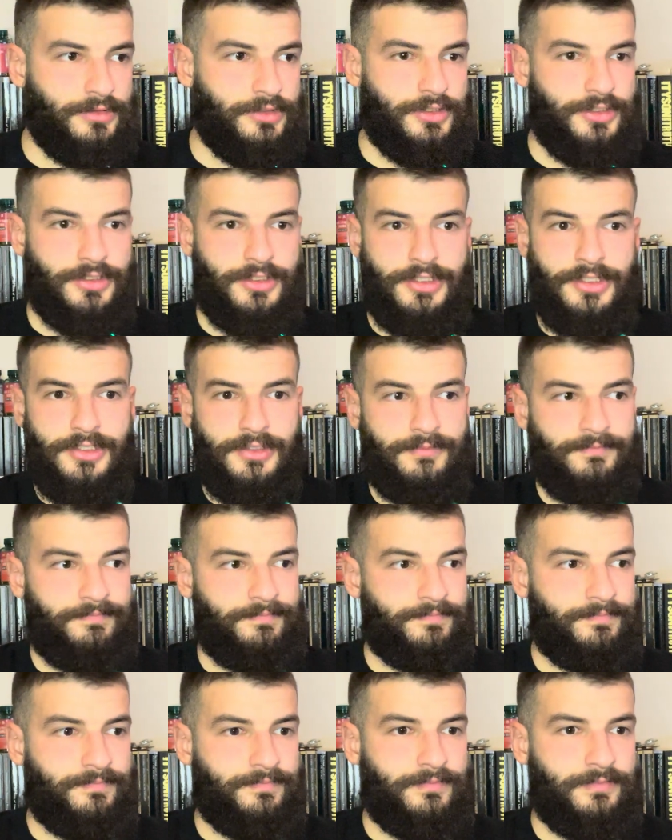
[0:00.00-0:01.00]
just
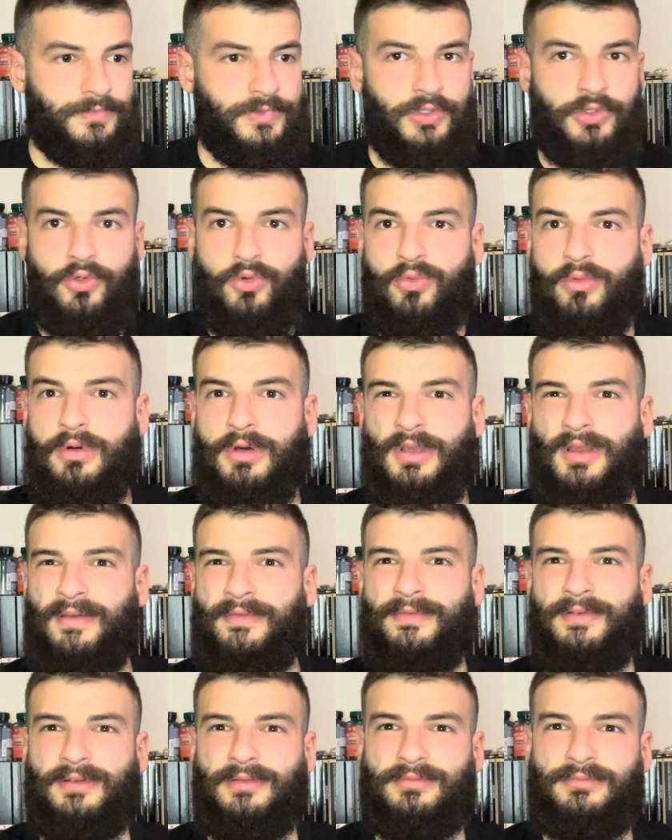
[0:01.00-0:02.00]
do
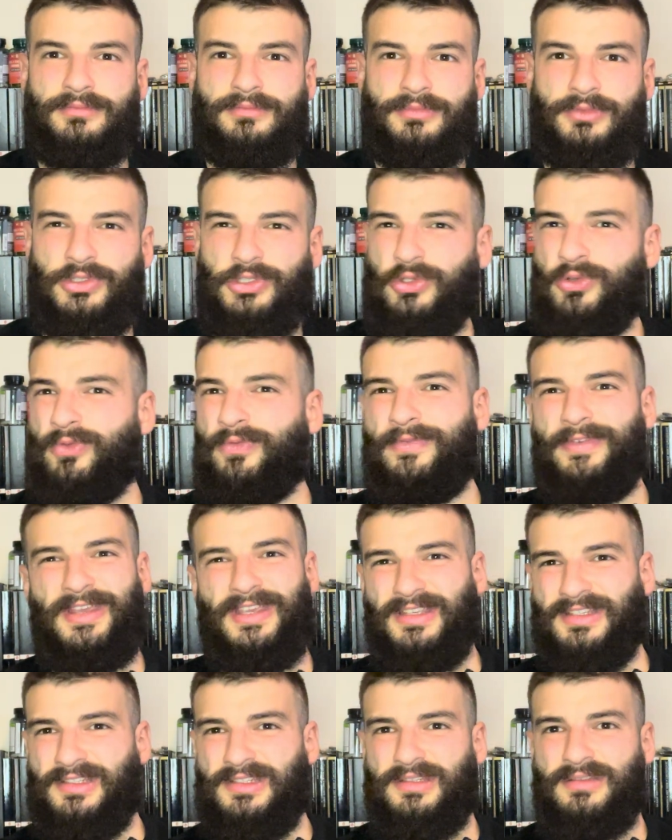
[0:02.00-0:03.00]
whatever, do
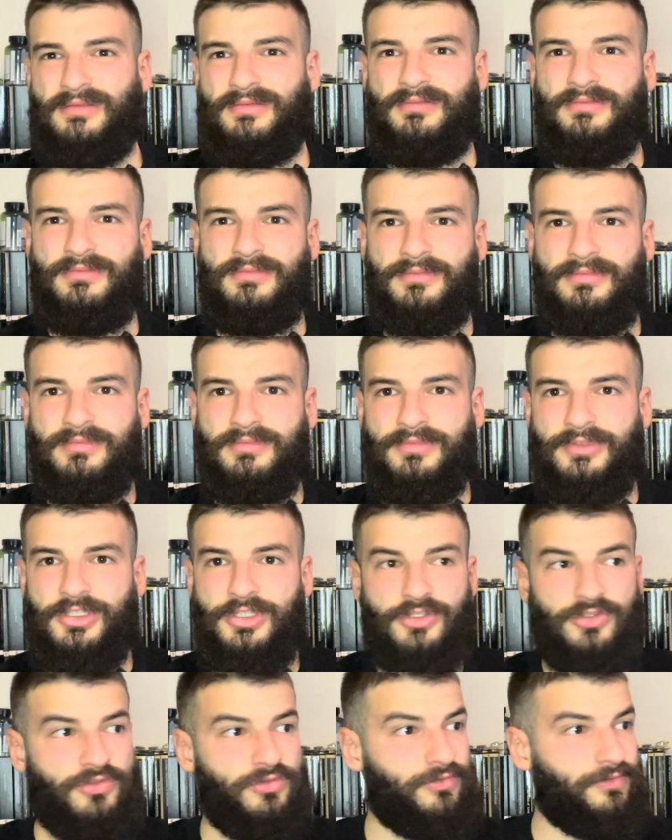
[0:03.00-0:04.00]
things,
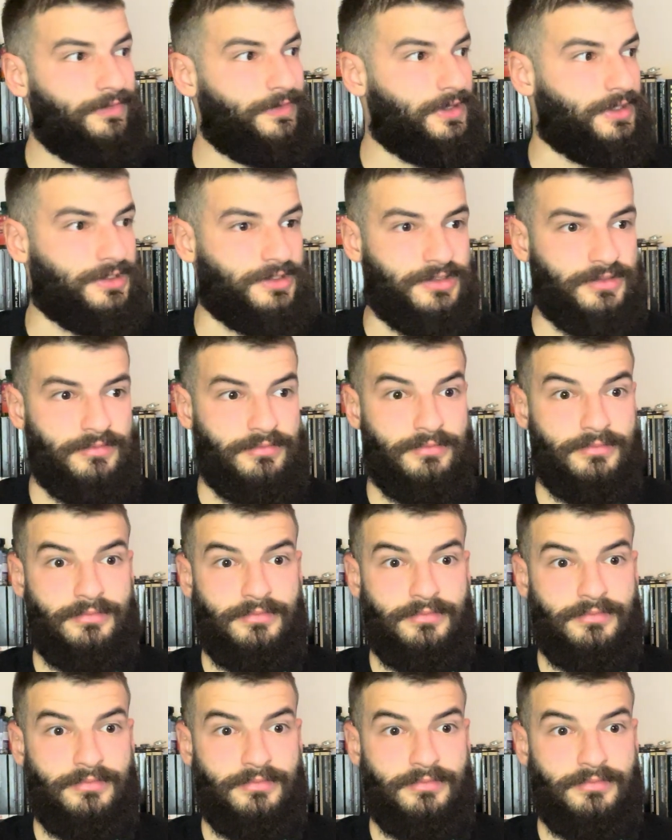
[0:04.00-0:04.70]
just do things.